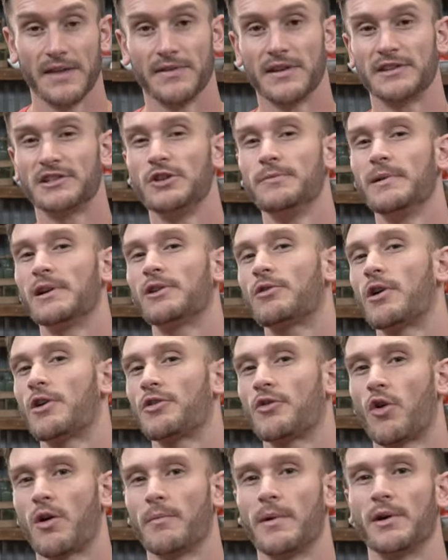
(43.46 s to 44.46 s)
This human
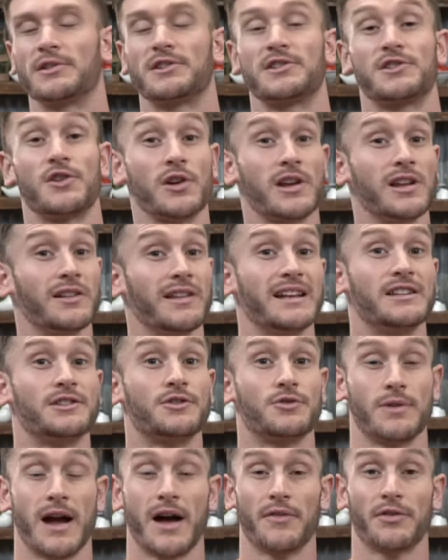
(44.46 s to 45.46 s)
growth hormone circulates
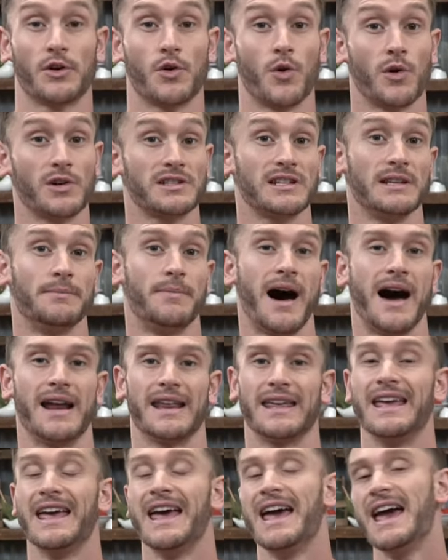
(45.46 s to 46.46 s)
throughout the course of the
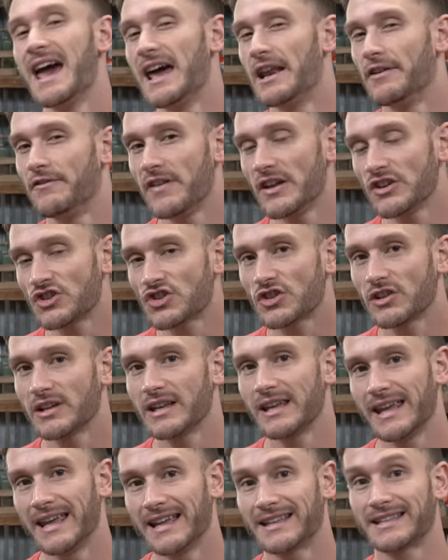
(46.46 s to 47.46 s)
body and
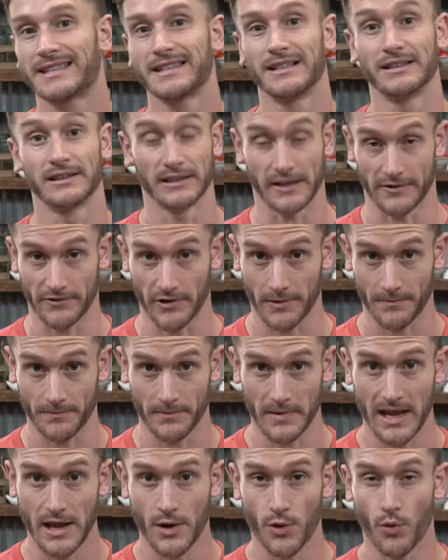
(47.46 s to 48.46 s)
eventually hits the liver.
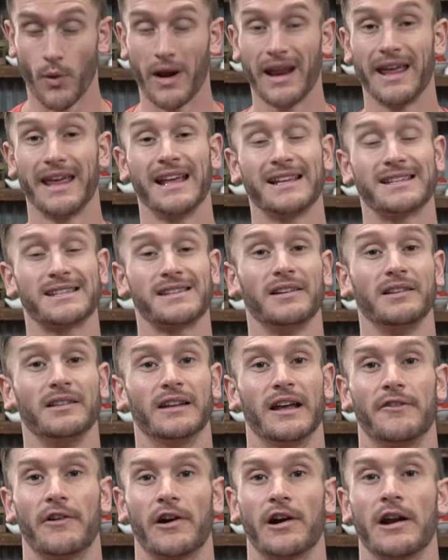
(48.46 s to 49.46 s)
When it hits the
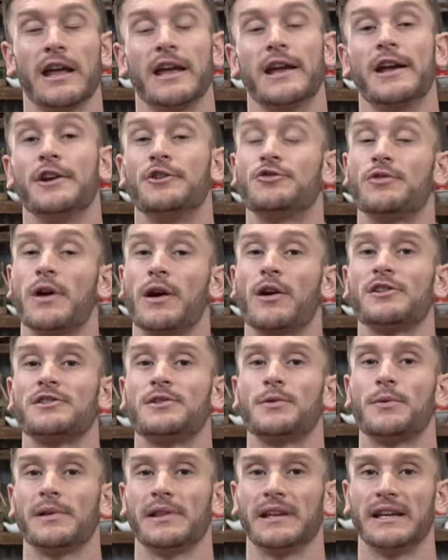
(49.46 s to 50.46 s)
liver, it triggers
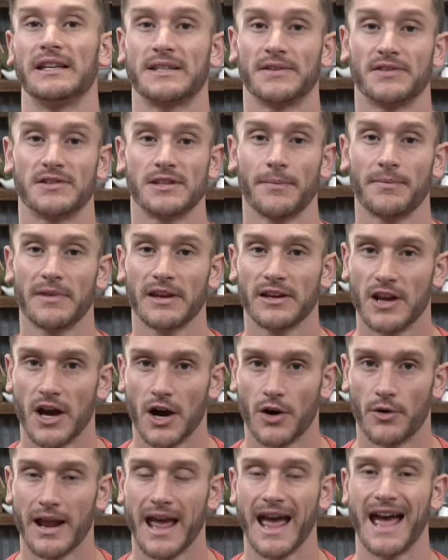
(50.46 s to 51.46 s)
the release of something
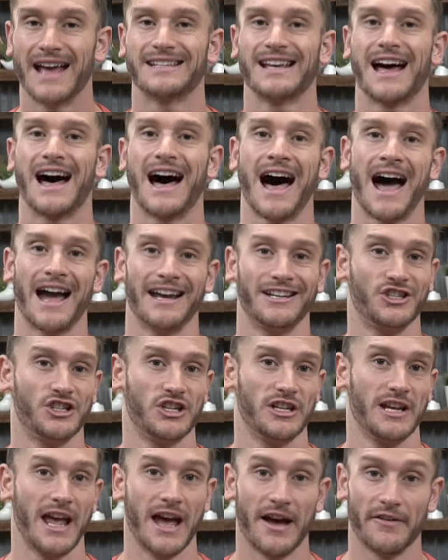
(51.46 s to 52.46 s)
known as
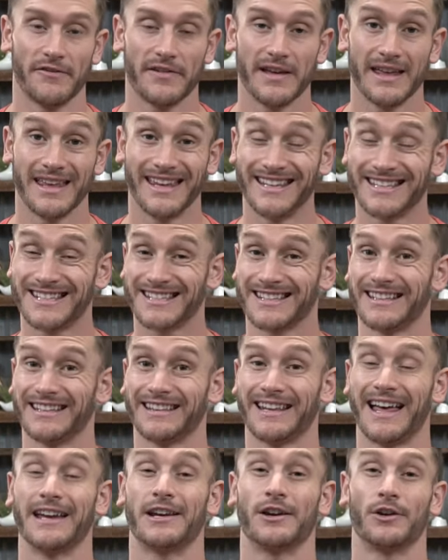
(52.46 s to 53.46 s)
IGF,
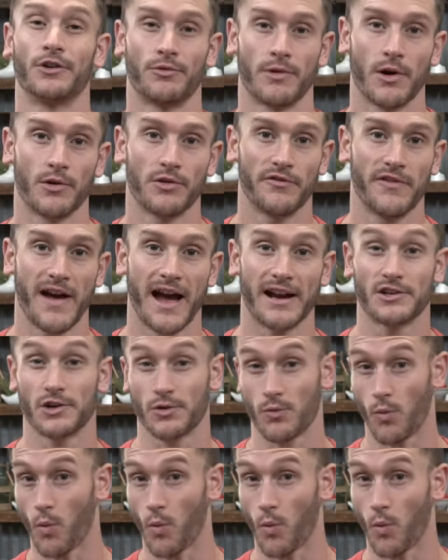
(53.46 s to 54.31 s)
insulin-like growth factor